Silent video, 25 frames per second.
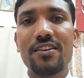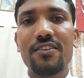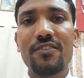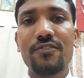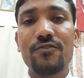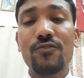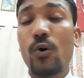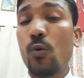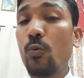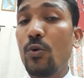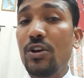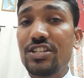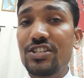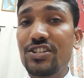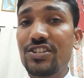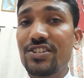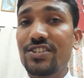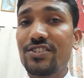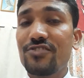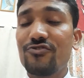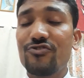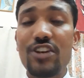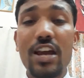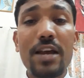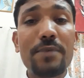For which
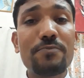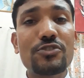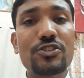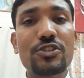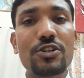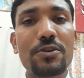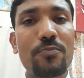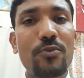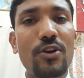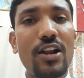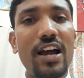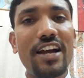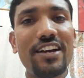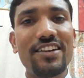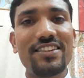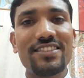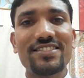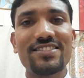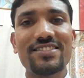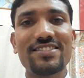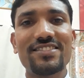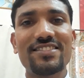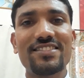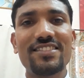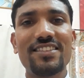James replied,
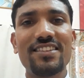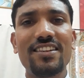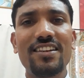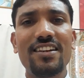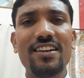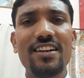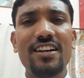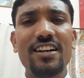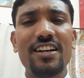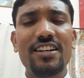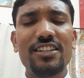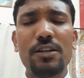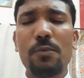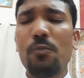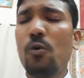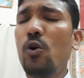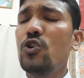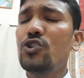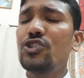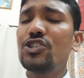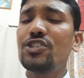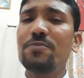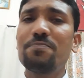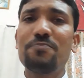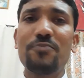the
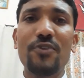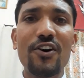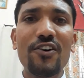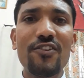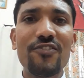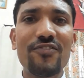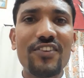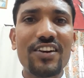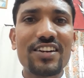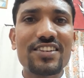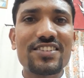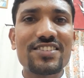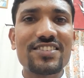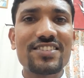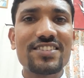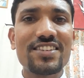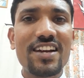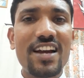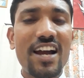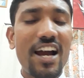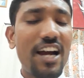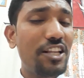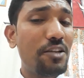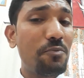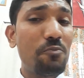most perfect
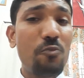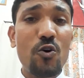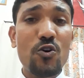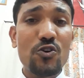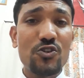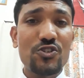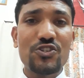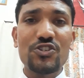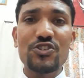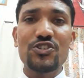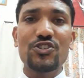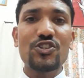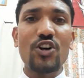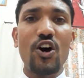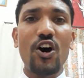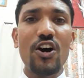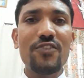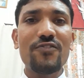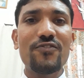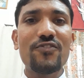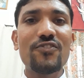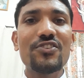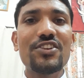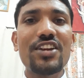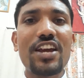and the most
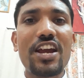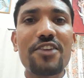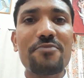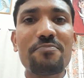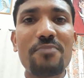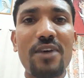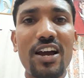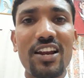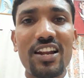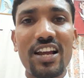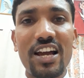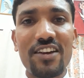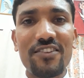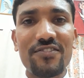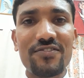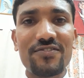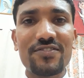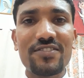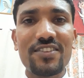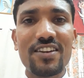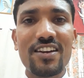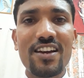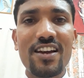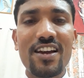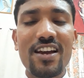joyful day in my life
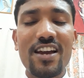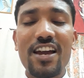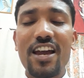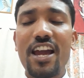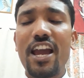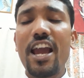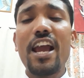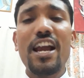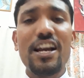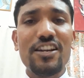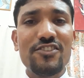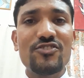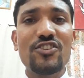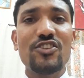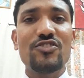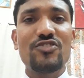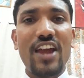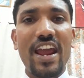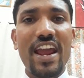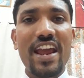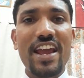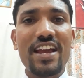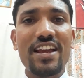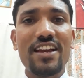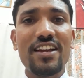is the
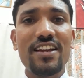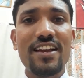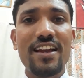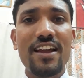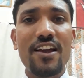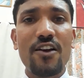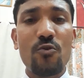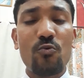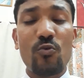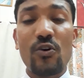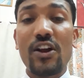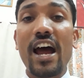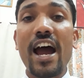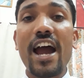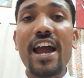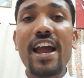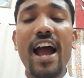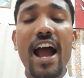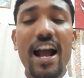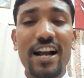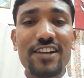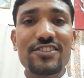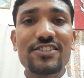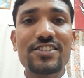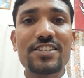day when I
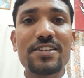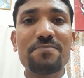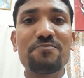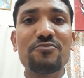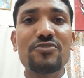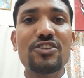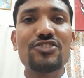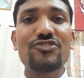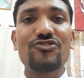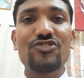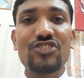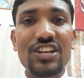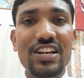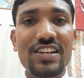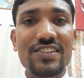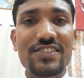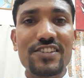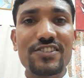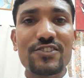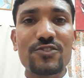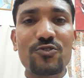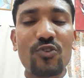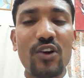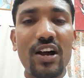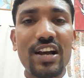accepted
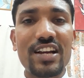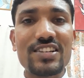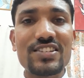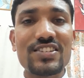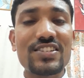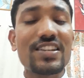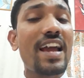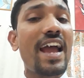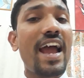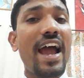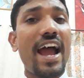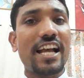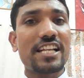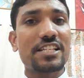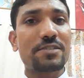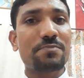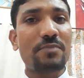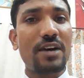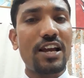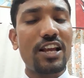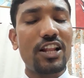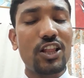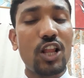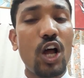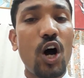Jesus Christ as
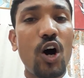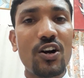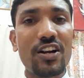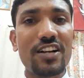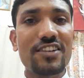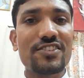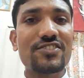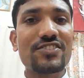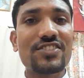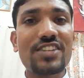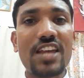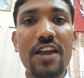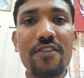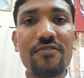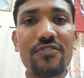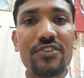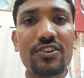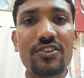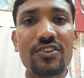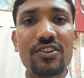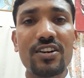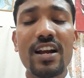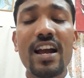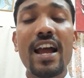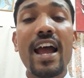my Lord and
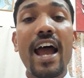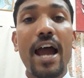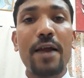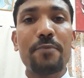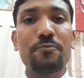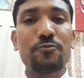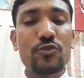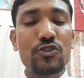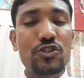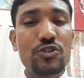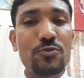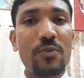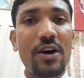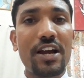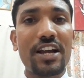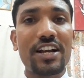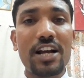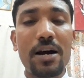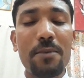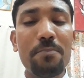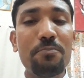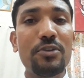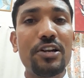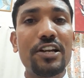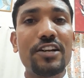Savior and put my
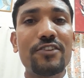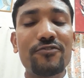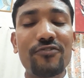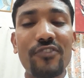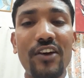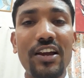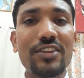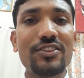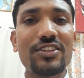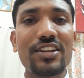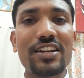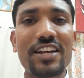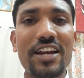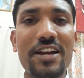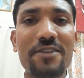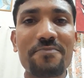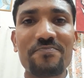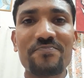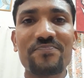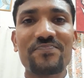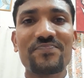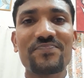complete faith in Him.